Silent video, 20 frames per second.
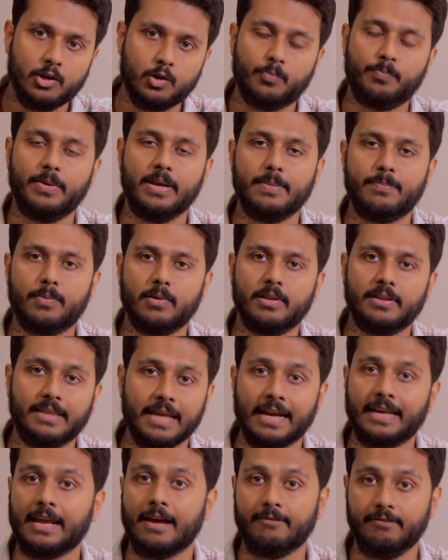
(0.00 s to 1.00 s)
to people
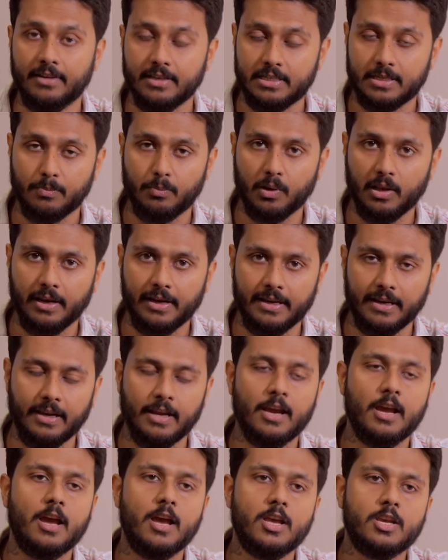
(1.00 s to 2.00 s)
that have disability.
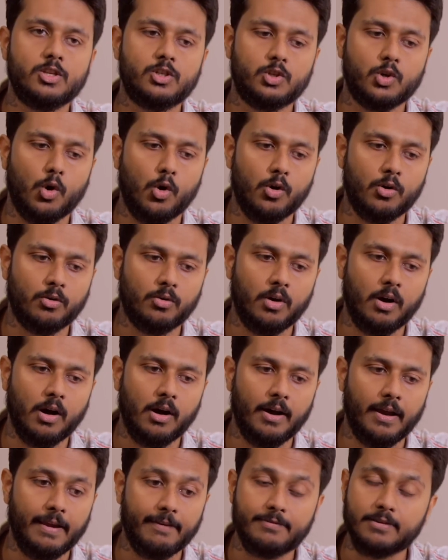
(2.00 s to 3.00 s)

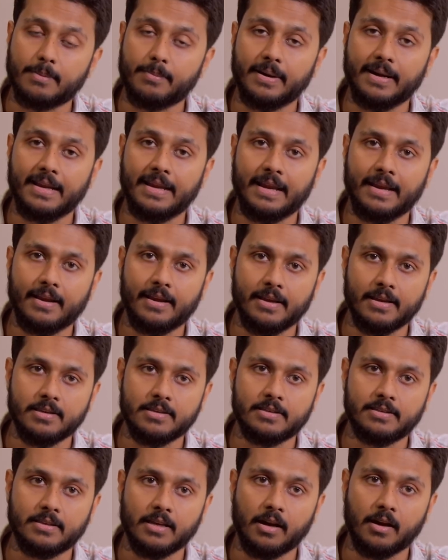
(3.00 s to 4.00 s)
So if somebody
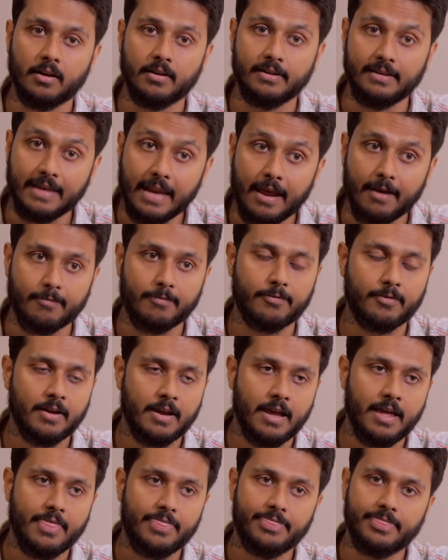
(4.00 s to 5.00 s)
is deaf,
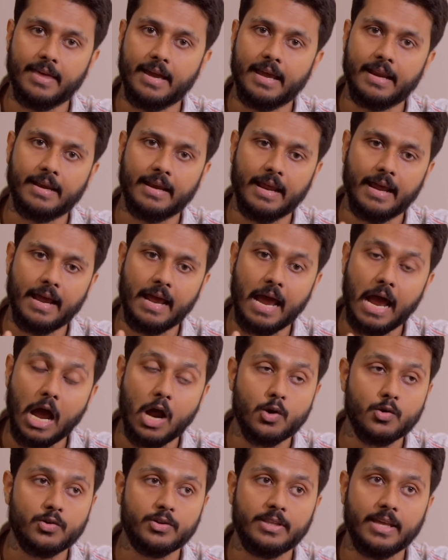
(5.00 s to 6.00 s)
then
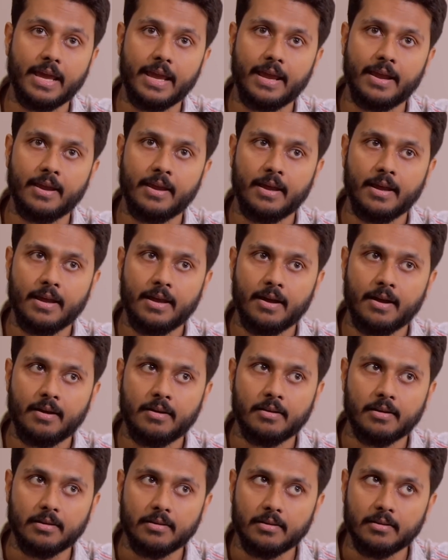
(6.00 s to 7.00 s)
how do they
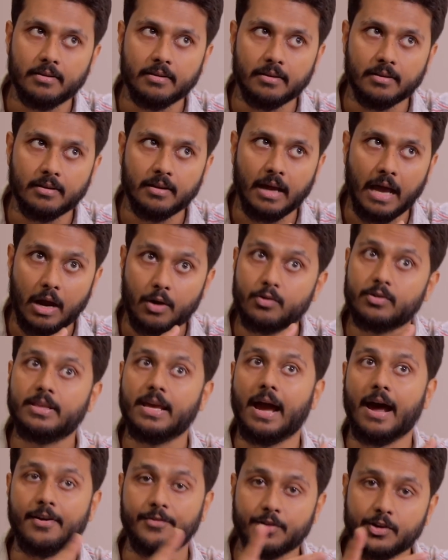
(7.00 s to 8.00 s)

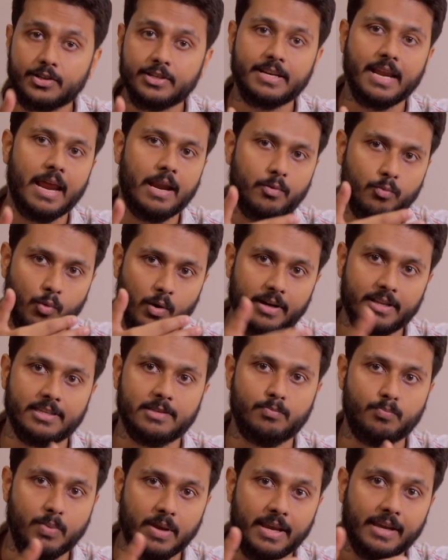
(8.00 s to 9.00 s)
understand what
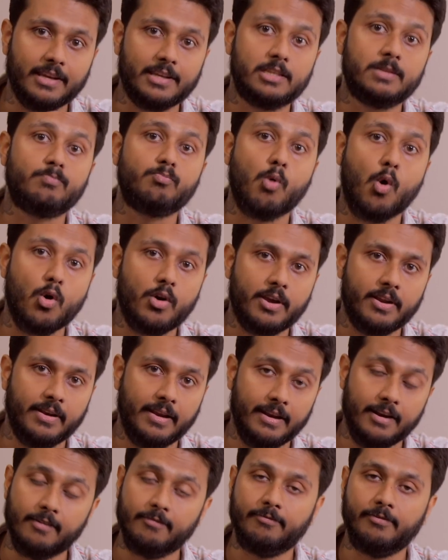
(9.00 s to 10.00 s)
is being spoken
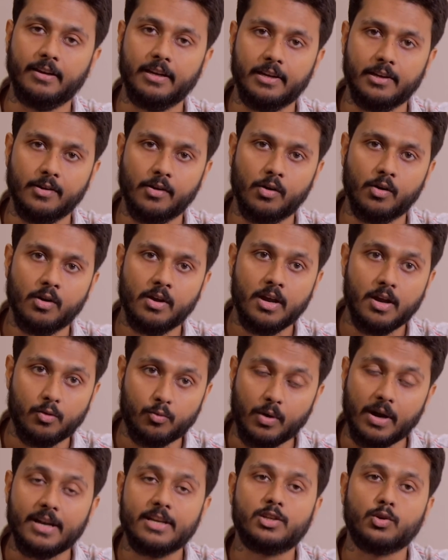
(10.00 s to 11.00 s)
in a video,
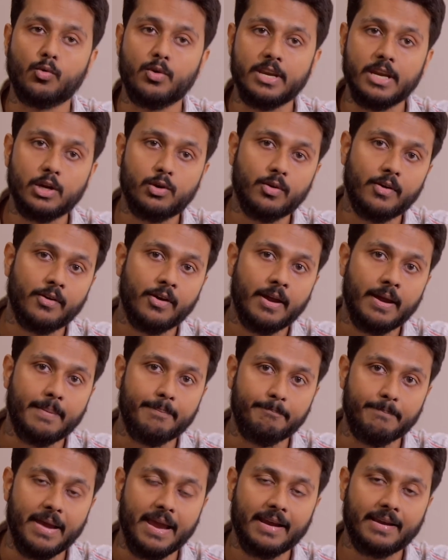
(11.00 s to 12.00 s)
right? So we need to
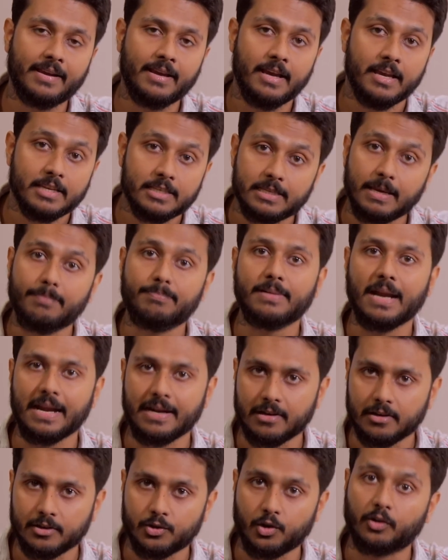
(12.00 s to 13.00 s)
make
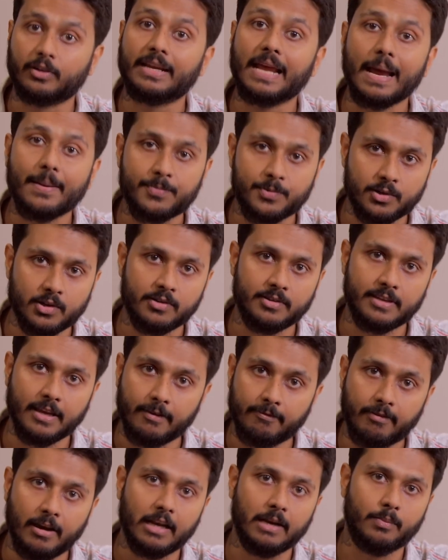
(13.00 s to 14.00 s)
subtitles or captions
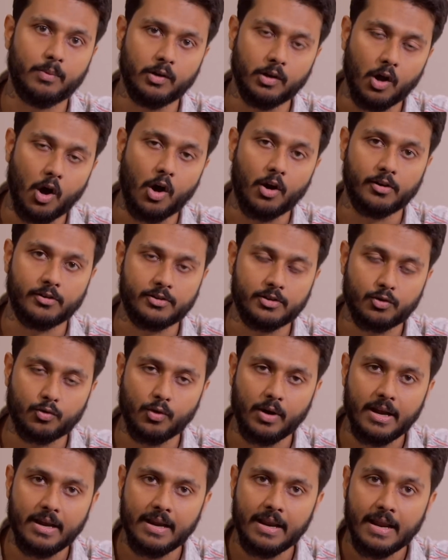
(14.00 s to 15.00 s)
available on
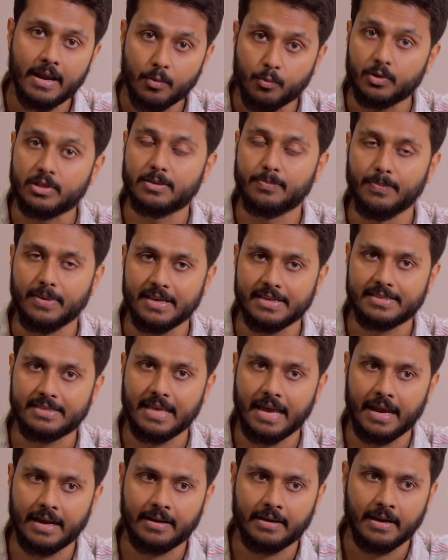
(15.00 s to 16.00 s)
screen, which means
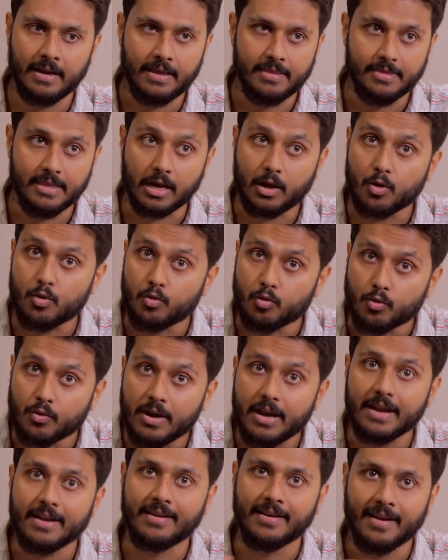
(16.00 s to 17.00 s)
that they could
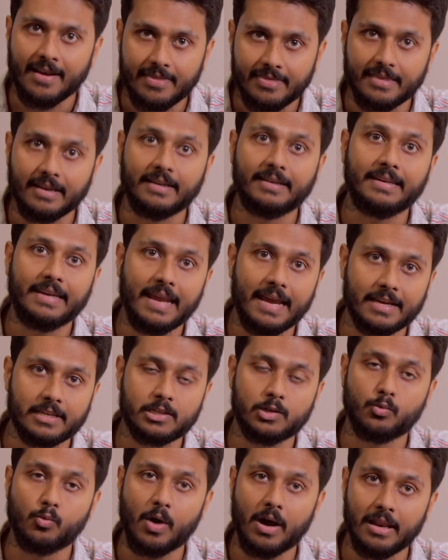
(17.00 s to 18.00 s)
read the
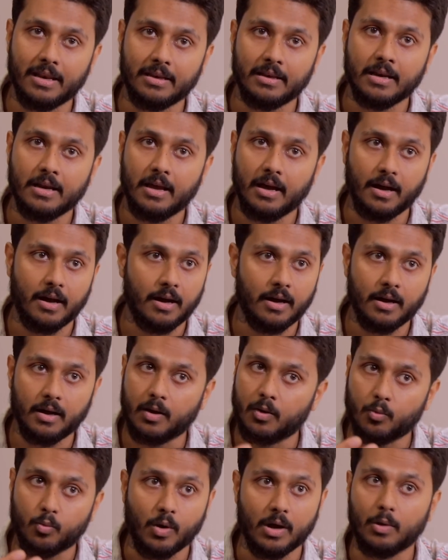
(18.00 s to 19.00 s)
text while
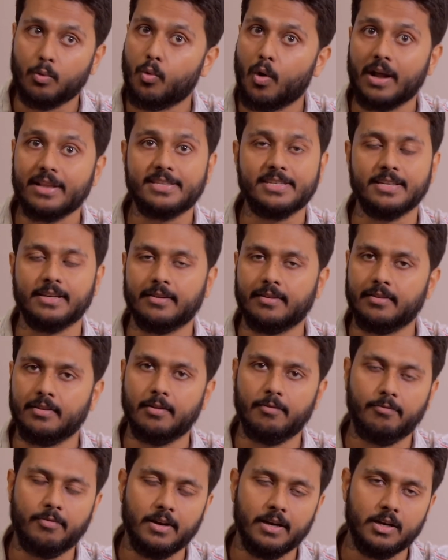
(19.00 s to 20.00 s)
watching
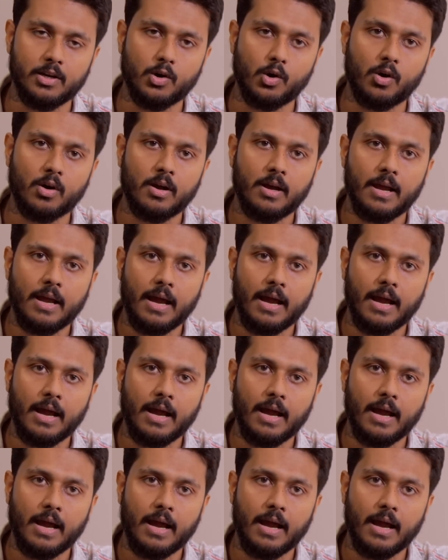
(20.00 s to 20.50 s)
the video,